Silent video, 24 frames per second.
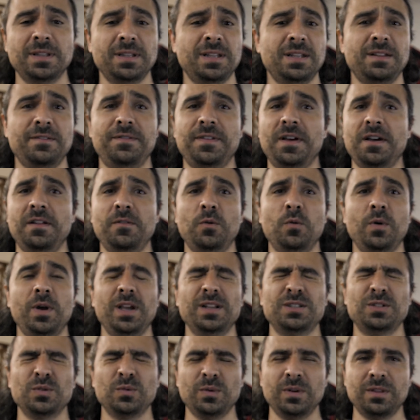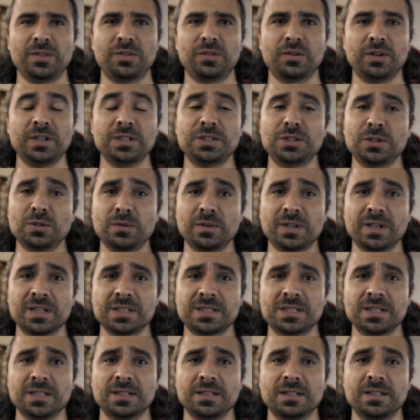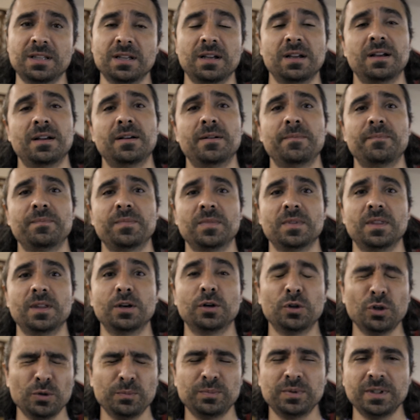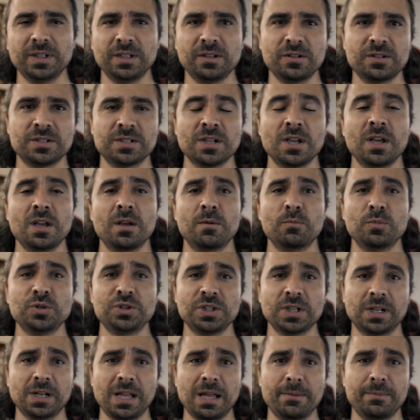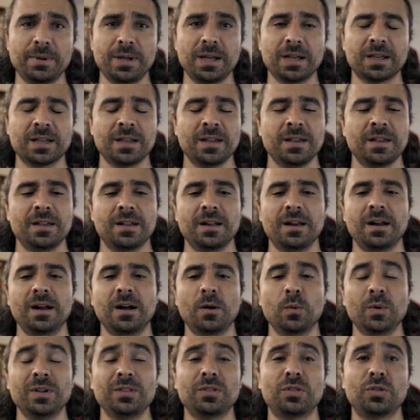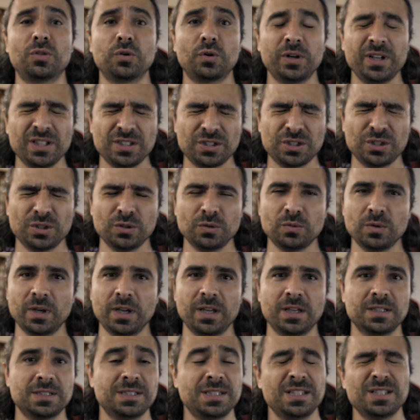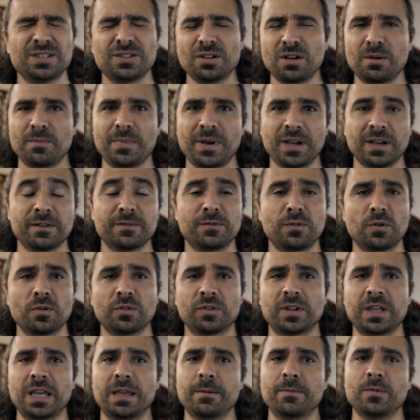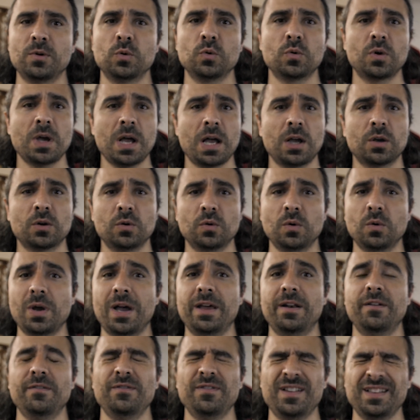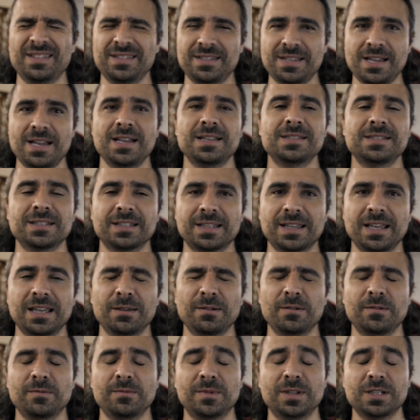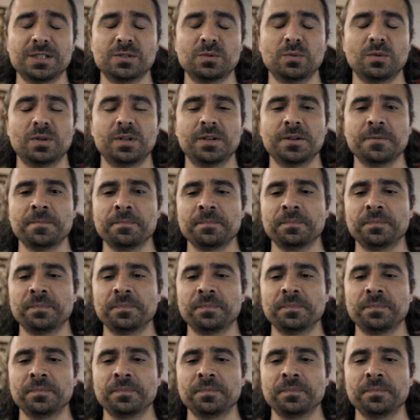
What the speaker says: then they found a way to win 3-2 against the group leaders, Mönchengladbach. Win 3-2, a seesaw back and forth game. And Lukaku had a fantastic game in this one.